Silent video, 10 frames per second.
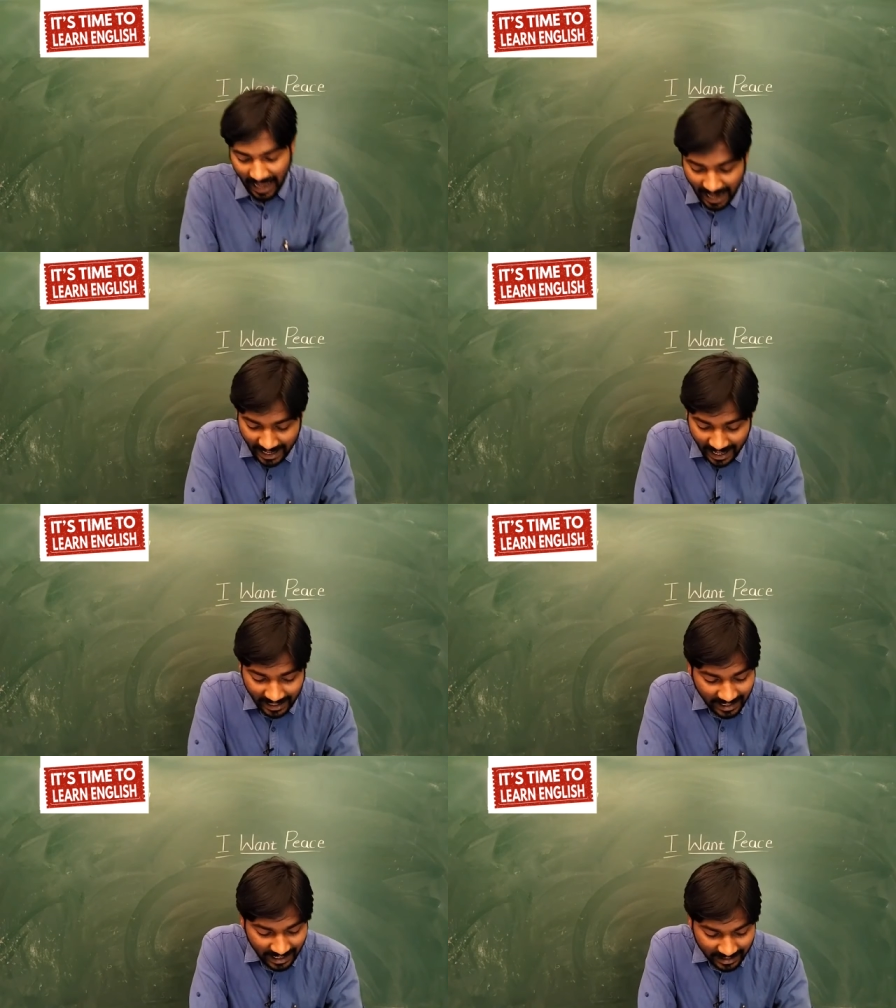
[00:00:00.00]
And
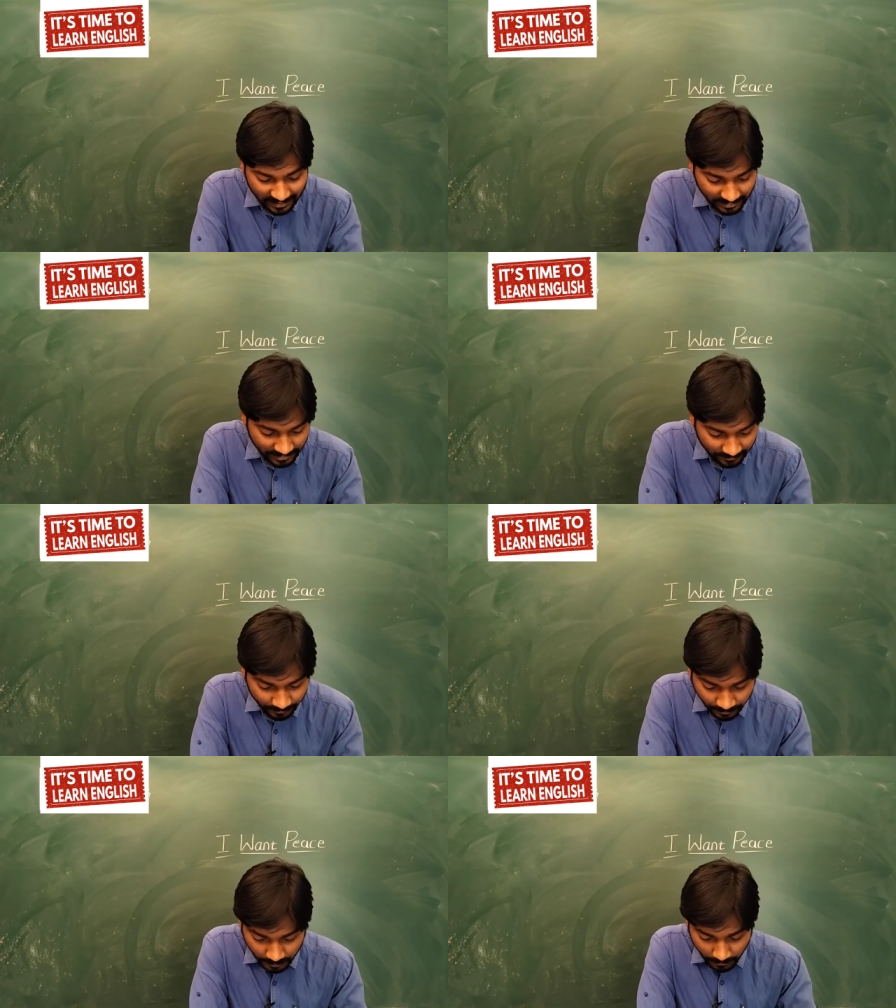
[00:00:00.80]
I hear
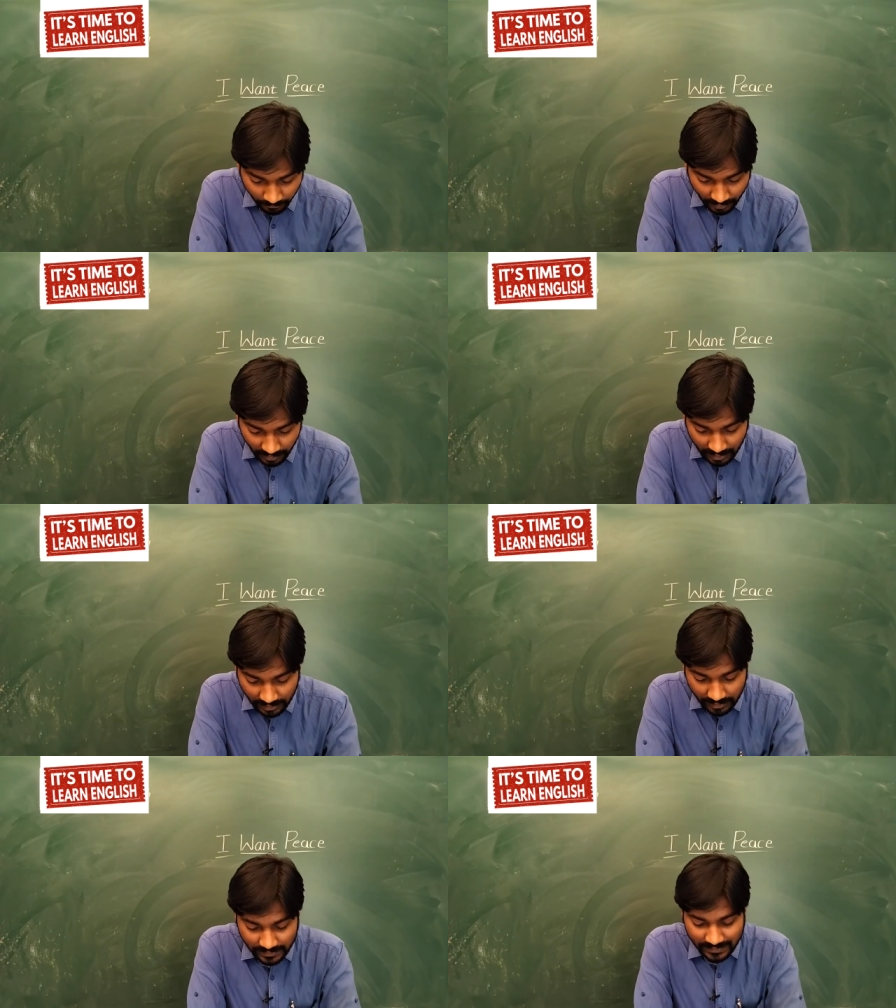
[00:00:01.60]

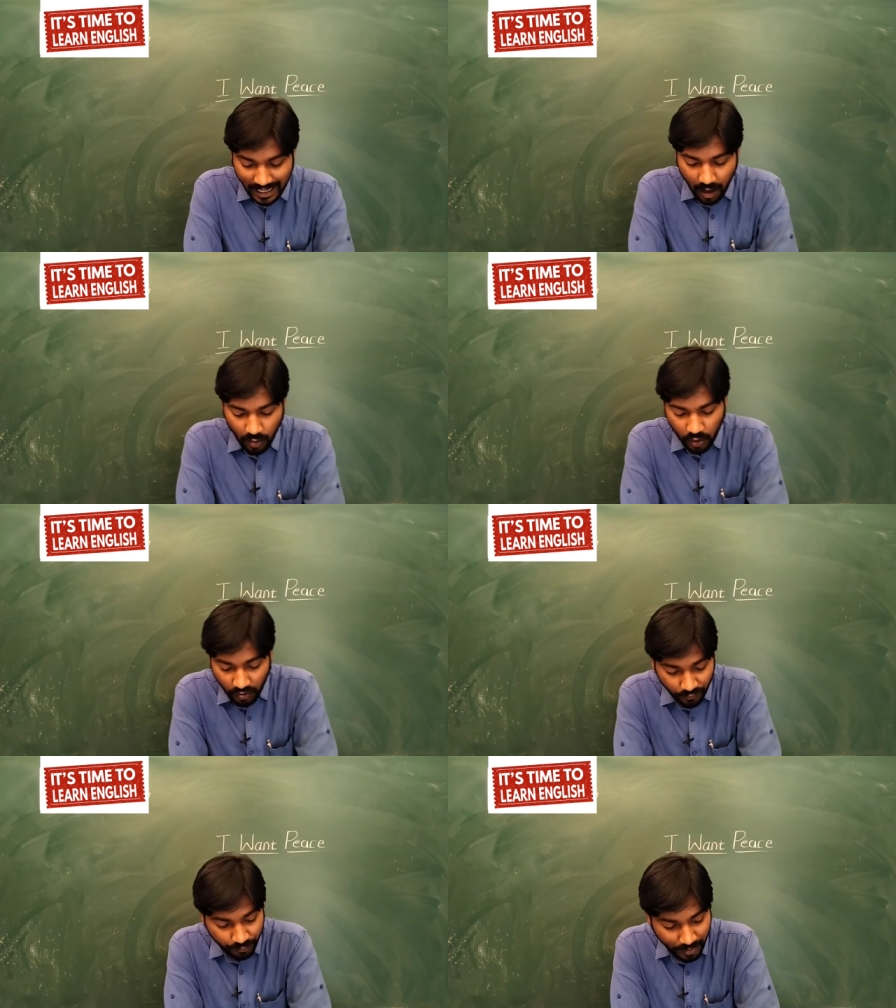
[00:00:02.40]
the
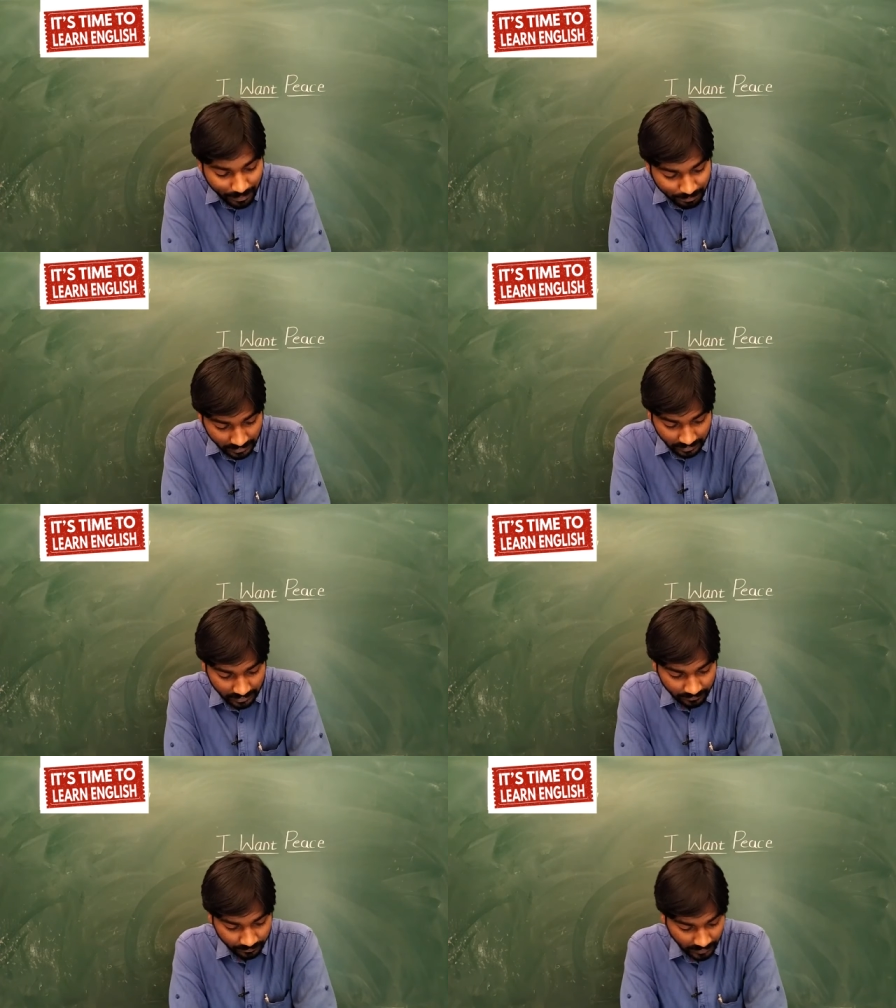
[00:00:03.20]
sound of
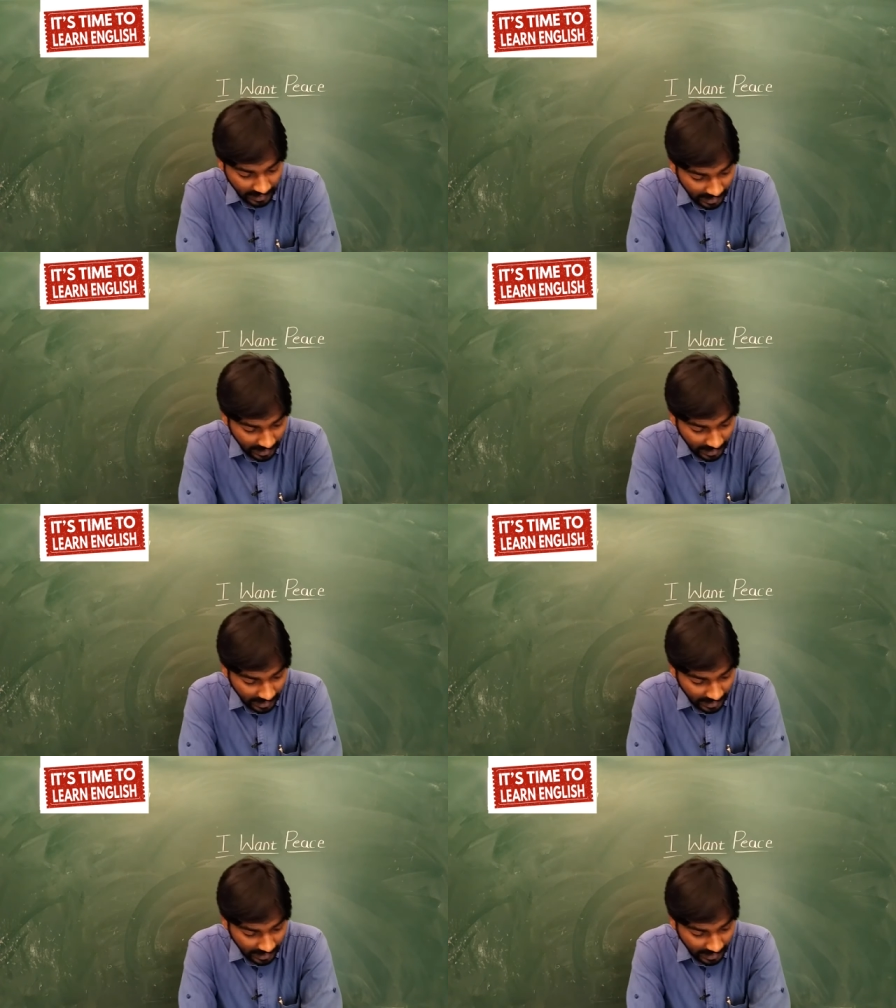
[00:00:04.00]
people.